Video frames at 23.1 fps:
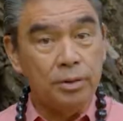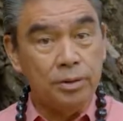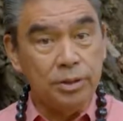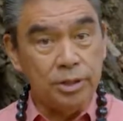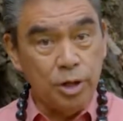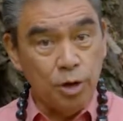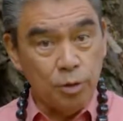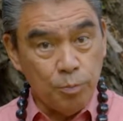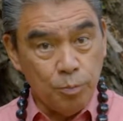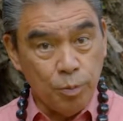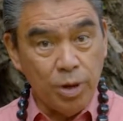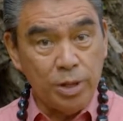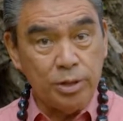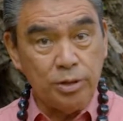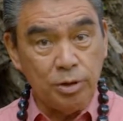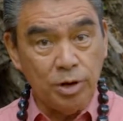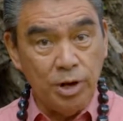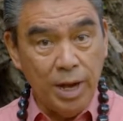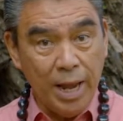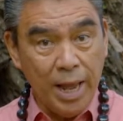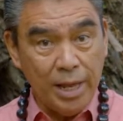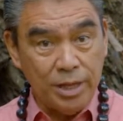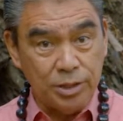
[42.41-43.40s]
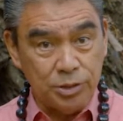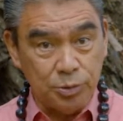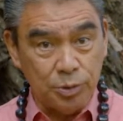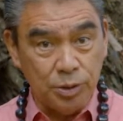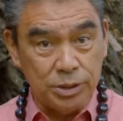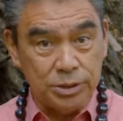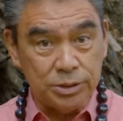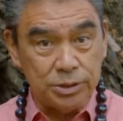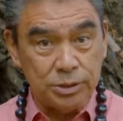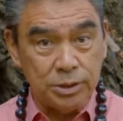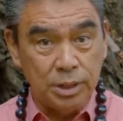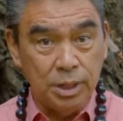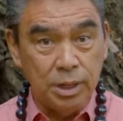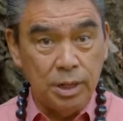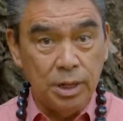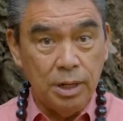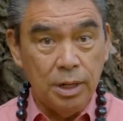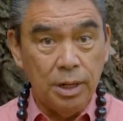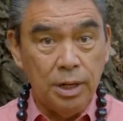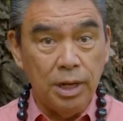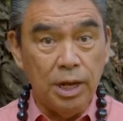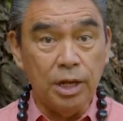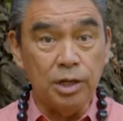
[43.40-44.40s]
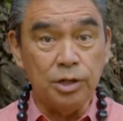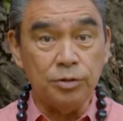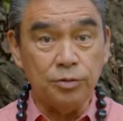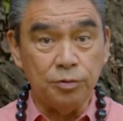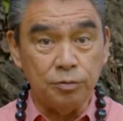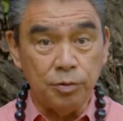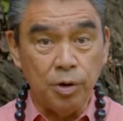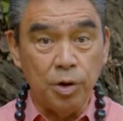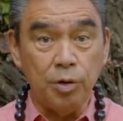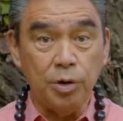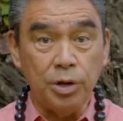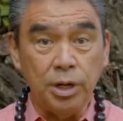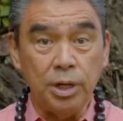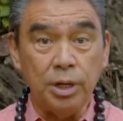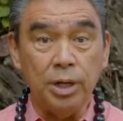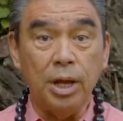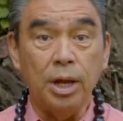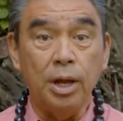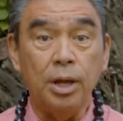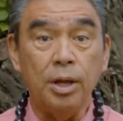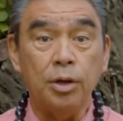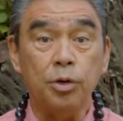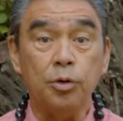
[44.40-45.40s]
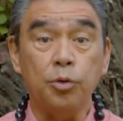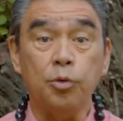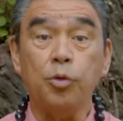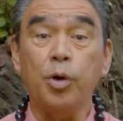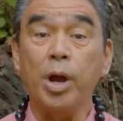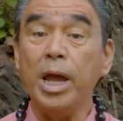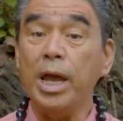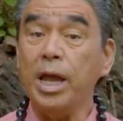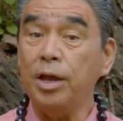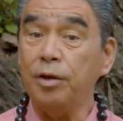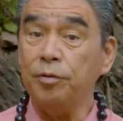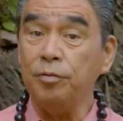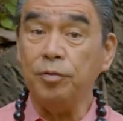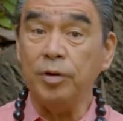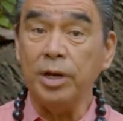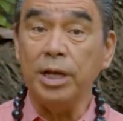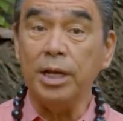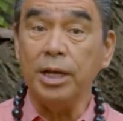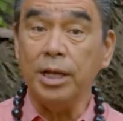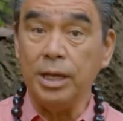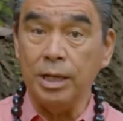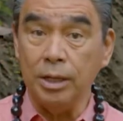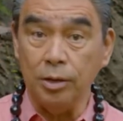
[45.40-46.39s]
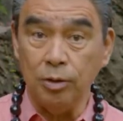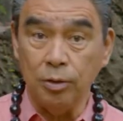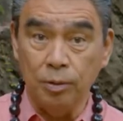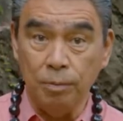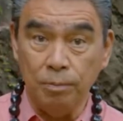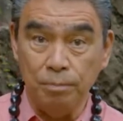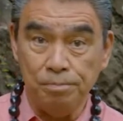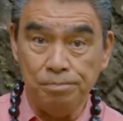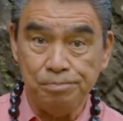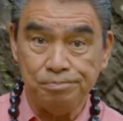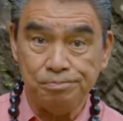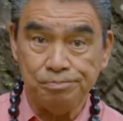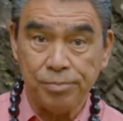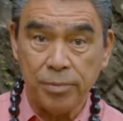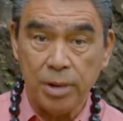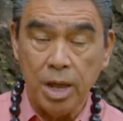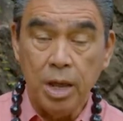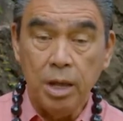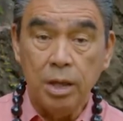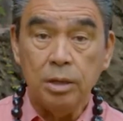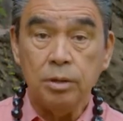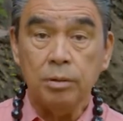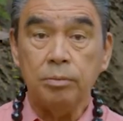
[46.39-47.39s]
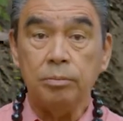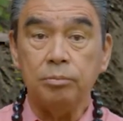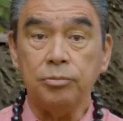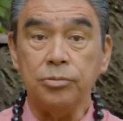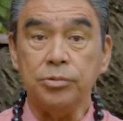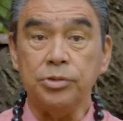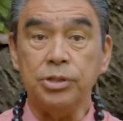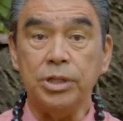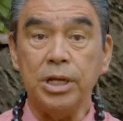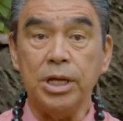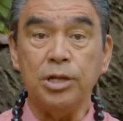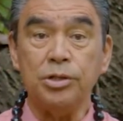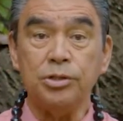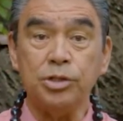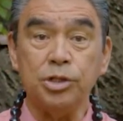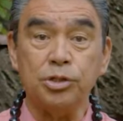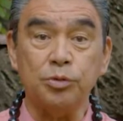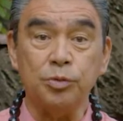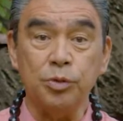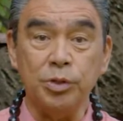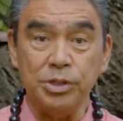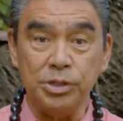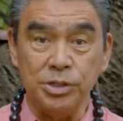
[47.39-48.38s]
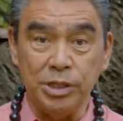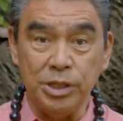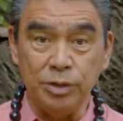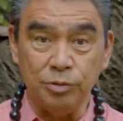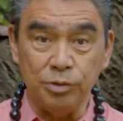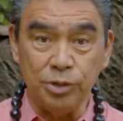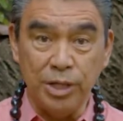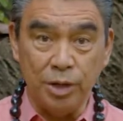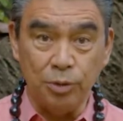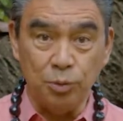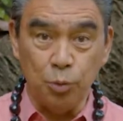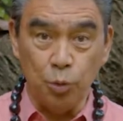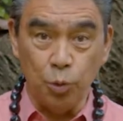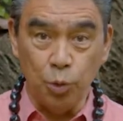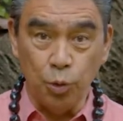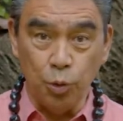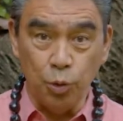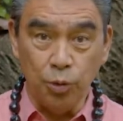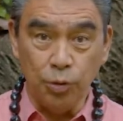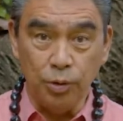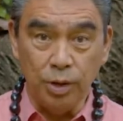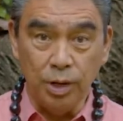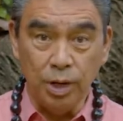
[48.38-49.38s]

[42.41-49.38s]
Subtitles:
their brother Lazarus, is very gravely ill. Jesus receives that word.